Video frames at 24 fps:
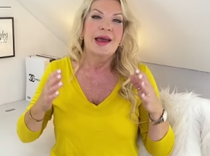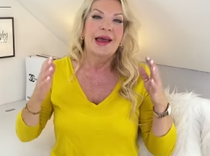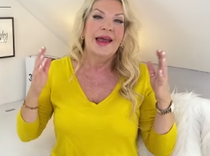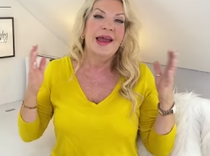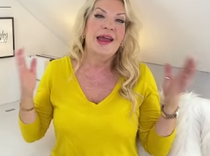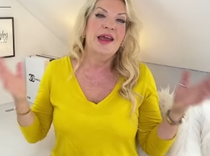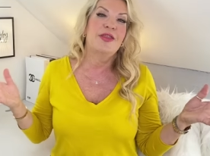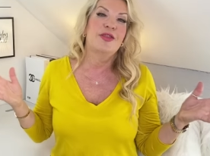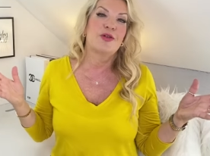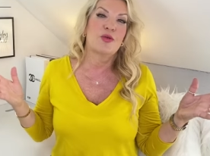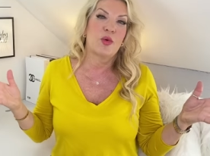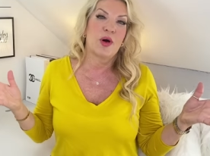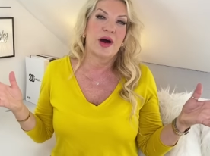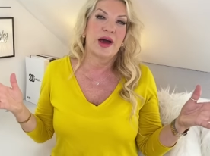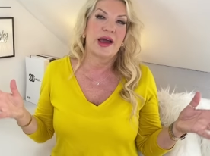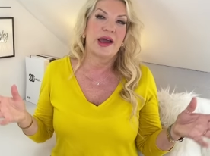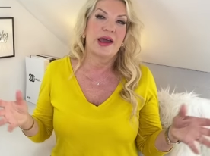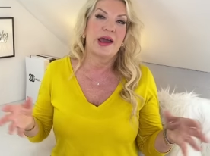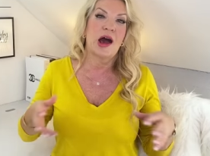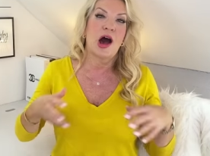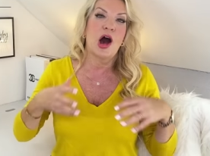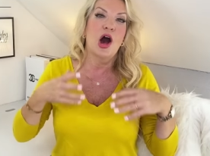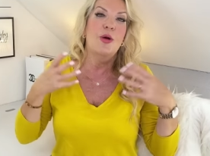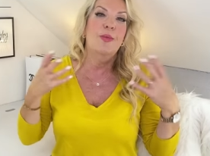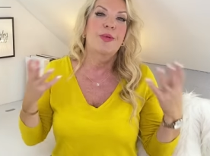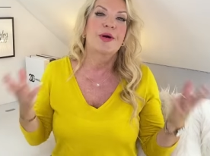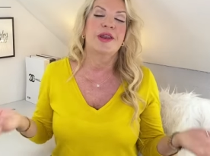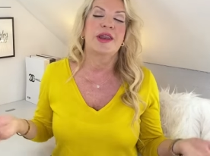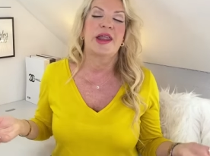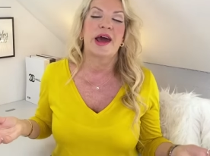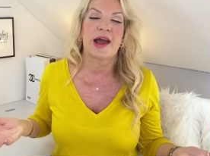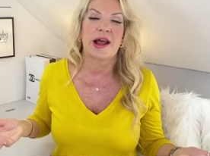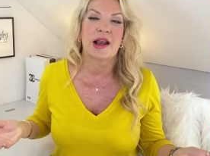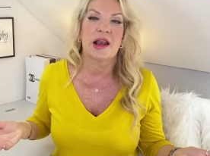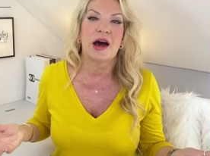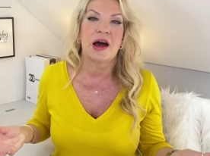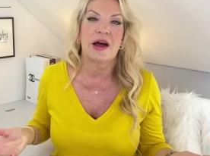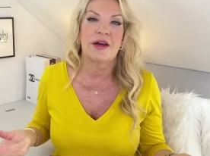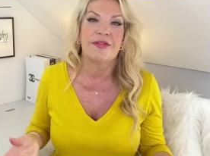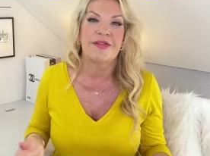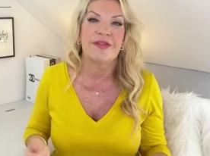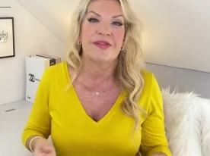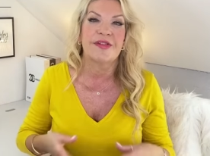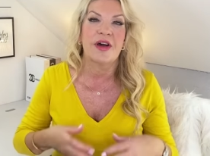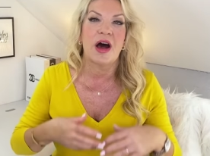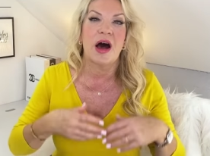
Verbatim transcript: Either way, open necklines